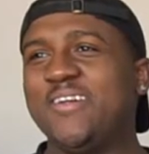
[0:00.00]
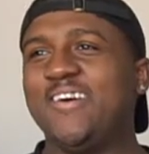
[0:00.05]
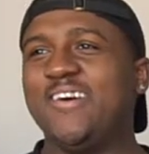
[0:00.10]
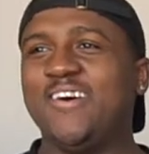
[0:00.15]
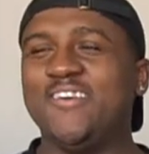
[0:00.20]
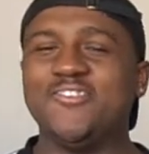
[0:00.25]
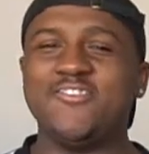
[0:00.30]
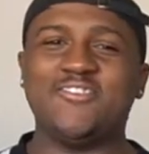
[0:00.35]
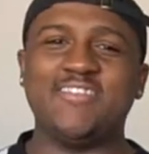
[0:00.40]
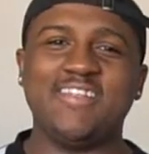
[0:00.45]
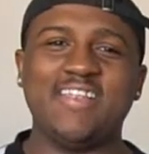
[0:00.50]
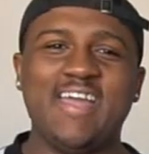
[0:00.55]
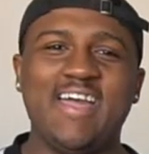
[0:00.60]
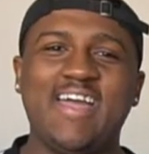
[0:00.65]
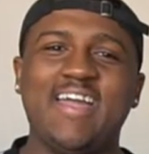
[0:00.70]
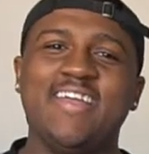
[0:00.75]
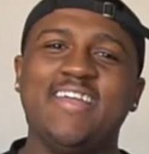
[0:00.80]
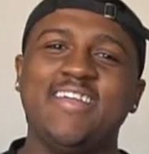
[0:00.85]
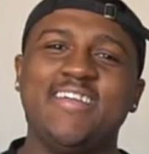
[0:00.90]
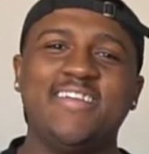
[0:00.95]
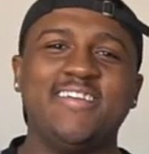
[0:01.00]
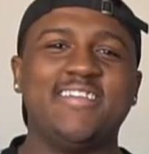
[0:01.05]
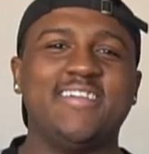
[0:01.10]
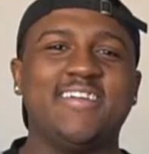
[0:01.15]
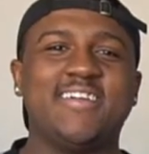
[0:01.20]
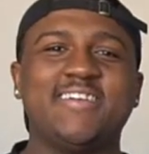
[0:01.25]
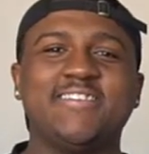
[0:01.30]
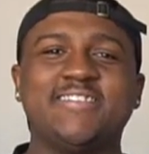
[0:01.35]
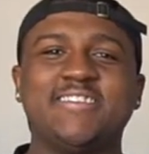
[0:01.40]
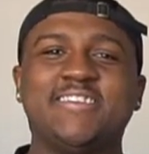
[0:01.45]
but other than that,
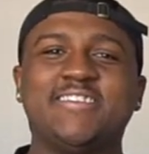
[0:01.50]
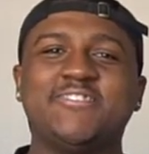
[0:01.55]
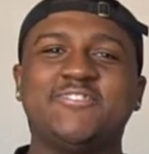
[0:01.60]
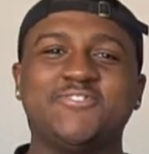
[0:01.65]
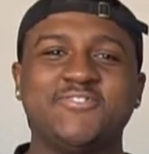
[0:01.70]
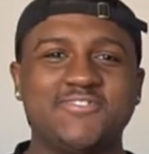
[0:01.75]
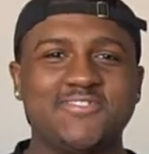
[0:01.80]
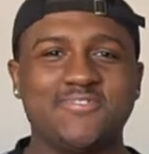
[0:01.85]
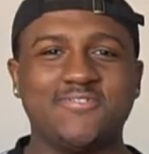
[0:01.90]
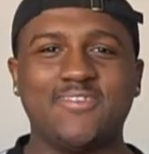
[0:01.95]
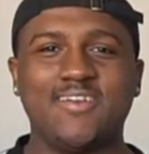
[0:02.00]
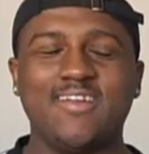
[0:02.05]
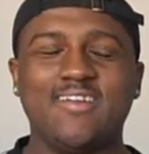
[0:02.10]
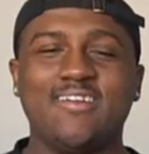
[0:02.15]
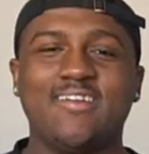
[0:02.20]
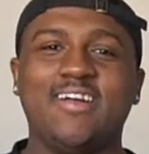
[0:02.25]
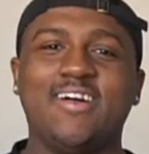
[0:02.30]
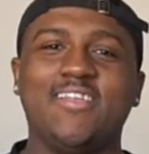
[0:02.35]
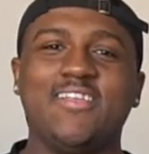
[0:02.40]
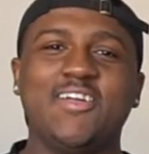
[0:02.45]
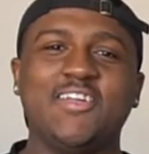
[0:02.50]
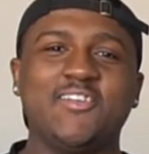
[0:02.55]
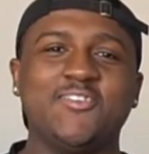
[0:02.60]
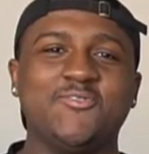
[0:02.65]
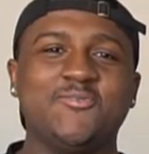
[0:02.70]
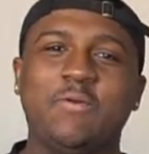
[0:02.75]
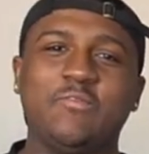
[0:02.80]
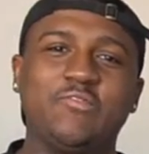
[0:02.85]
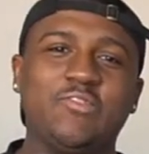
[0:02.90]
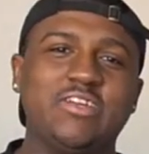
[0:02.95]
like I said, the shoes are fire. I like them.
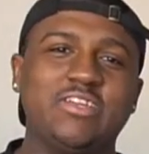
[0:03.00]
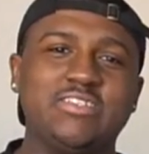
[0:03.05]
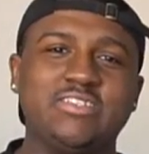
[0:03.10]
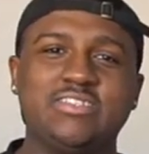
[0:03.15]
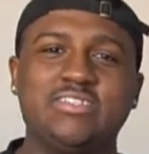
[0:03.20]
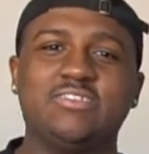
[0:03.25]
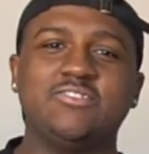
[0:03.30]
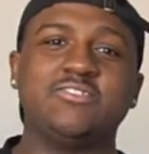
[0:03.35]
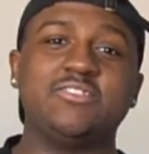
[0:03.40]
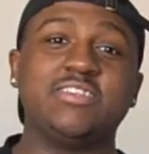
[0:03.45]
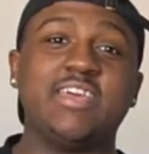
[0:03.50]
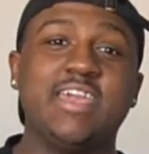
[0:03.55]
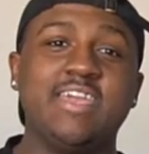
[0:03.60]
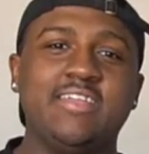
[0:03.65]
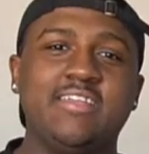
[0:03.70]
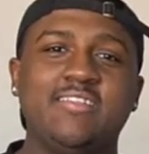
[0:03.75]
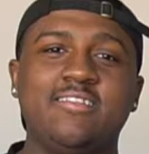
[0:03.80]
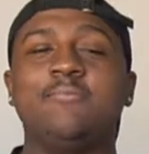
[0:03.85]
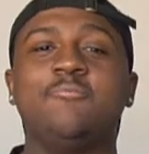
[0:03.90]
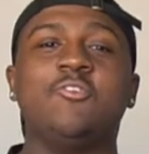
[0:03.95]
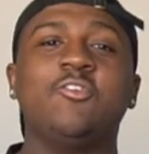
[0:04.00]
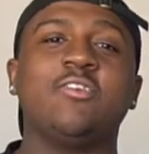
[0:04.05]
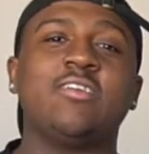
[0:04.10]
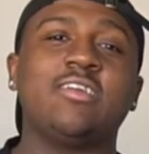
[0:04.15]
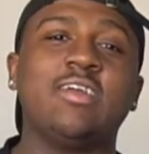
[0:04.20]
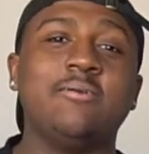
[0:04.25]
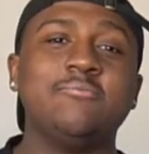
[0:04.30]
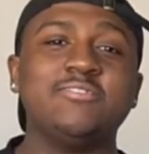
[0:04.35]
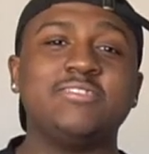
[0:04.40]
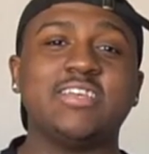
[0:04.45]
My friends, they're just hating. Let me know in the
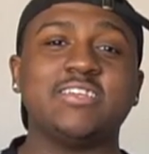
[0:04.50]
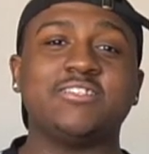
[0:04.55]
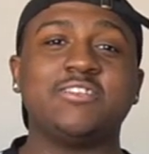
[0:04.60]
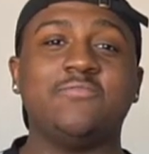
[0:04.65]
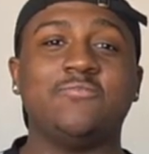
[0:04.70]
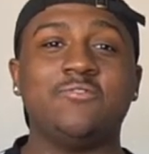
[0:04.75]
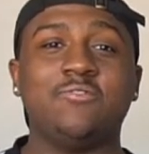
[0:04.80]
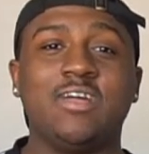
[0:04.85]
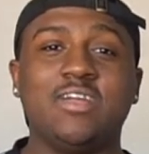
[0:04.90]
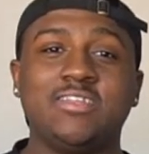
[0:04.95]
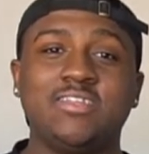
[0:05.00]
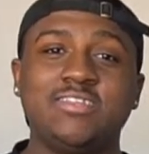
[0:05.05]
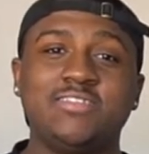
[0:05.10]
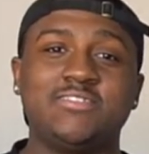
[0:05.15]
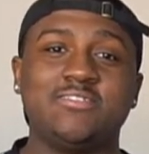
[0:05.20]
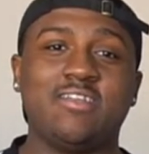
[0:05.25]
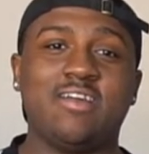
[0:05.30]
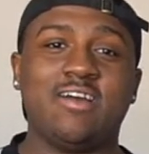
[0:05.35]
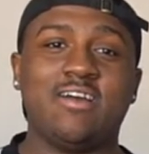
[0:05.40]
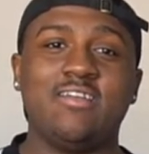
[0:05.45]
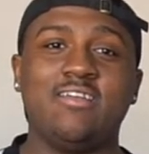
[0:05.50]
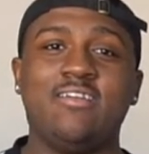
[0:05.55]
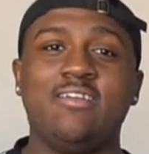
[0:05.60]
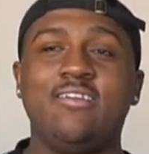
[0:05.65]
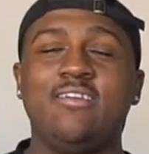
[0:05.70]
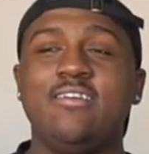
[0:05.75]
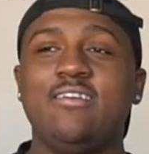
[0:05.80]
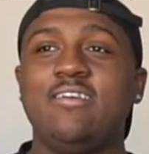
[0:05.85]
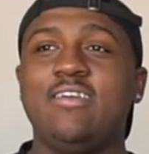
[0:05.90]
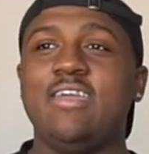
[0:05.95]
comment section if you like these or not.
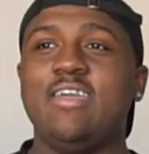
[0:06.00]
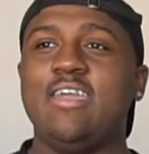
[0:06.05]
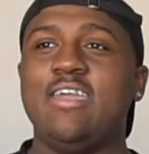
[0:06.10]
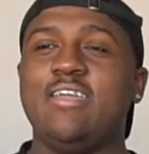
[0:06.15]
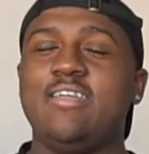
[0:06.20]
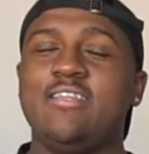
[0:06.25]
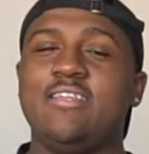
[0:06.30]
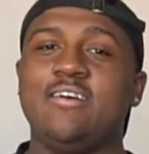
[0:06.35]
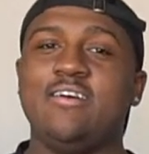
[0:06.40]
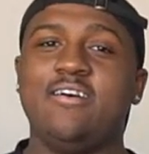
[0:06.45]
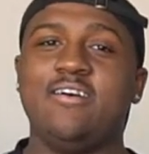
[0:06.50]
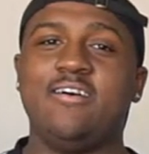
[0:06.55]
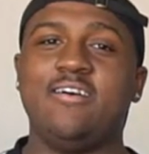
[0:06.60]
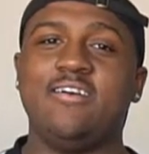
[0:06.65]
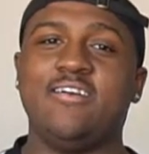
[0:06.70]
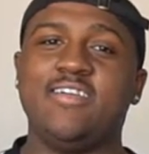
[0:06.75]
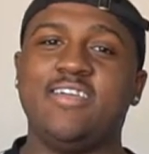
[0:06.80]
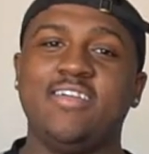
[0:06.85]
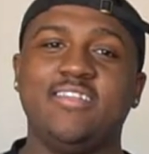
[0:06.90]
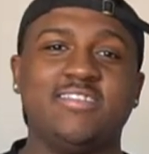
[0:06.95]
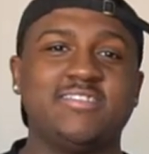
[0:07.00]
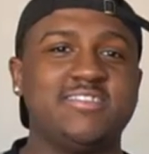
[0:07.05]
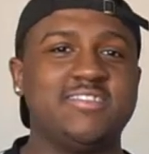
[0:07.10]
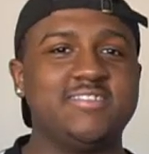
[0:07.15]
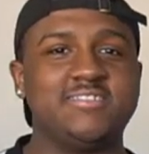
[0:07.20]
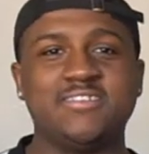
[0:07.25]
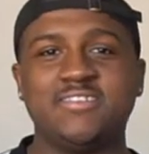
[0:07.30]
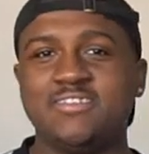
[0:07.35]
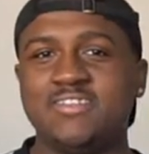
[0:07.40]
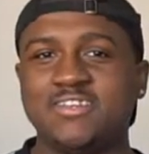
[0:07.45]
And uh, yeah, let's get
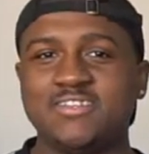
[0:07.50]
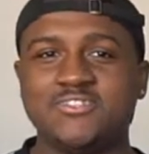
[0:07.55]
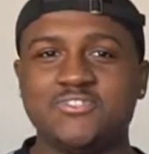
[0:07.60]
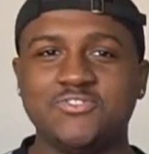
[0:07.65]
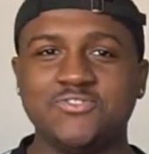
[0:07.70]
into the next